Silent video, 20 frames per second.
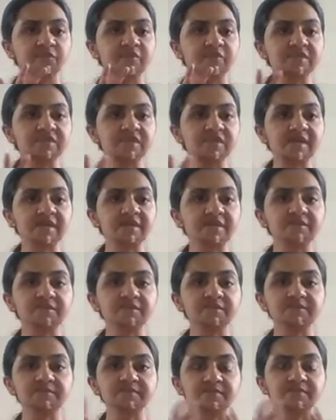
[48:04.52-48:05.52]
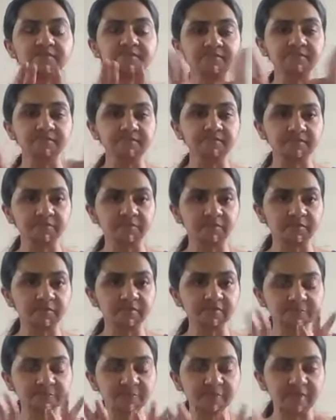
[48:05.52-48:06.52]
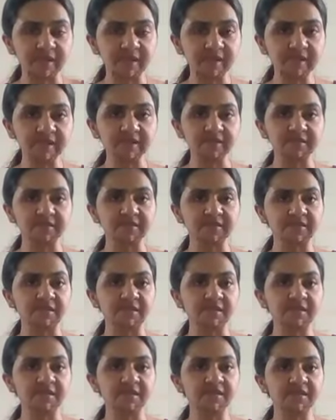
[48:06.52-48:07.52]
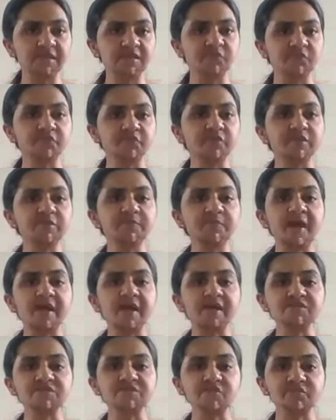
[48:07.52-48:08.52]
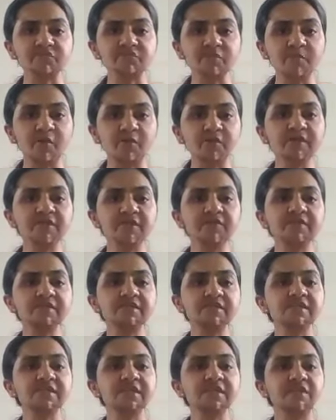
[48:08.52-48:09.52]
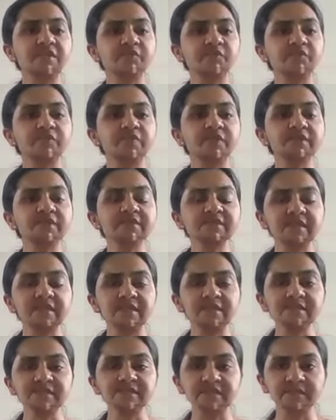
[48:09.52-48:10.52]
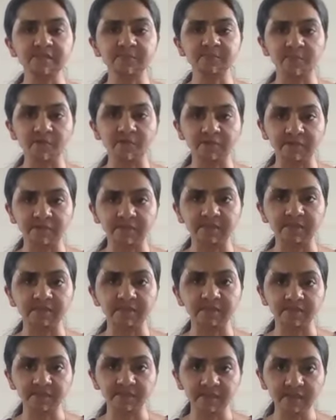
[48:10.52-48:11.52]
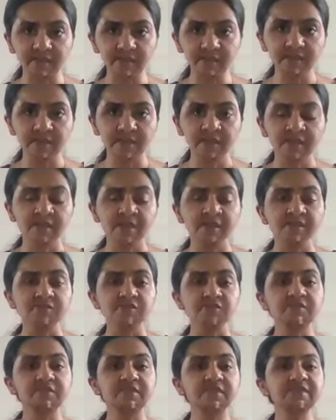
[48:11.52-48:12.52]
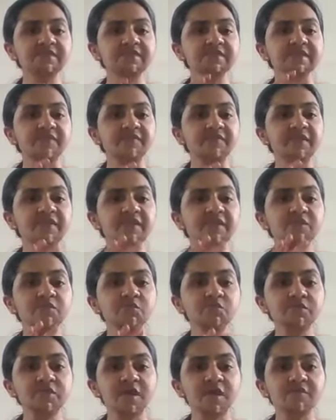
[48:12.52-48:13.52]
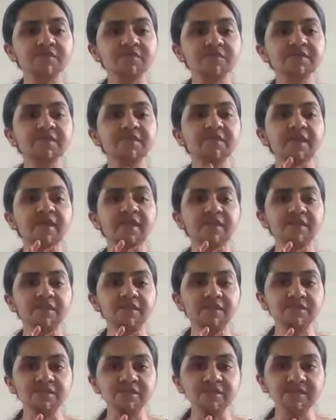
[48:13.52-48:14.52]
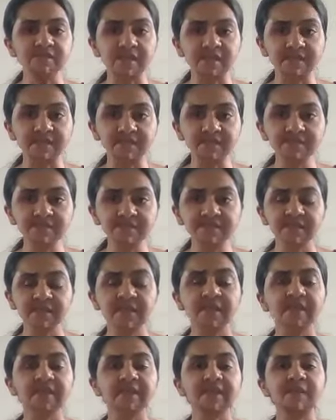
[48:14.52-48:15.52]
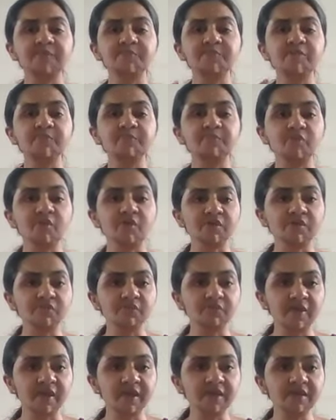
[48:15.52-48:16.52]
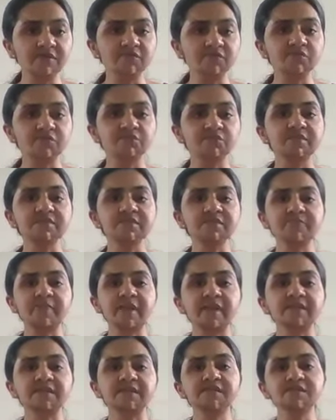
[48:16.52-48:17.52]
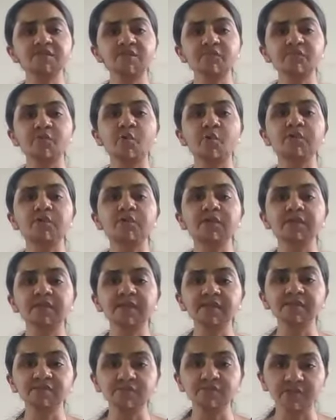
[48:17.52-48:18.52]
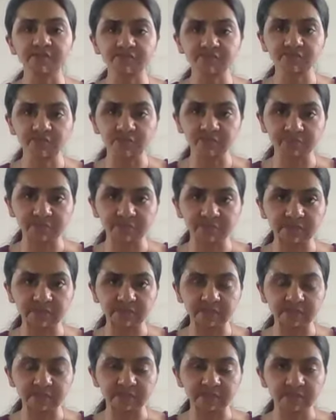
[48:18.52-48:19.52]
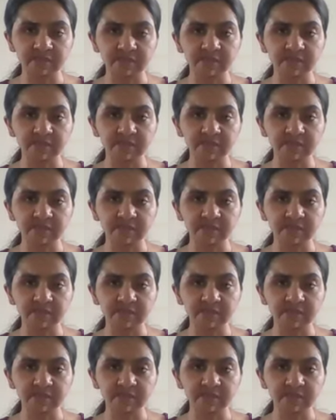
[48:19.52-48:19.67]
which are spread in the different parts of the body, reaching every cells in the body, right? So these 72,000 energy channels can be purified through this practice of alternate nostril breathing.